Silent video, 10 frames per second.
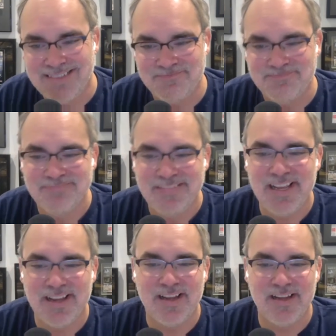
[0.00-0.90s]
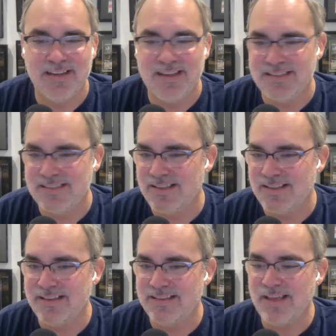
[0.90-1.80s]
Yeah, yeah, and so
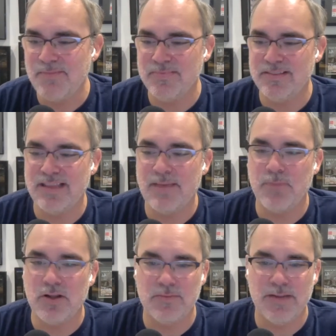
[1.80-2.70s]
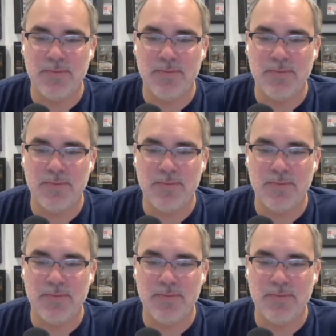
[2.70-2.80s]
that that that bugged me.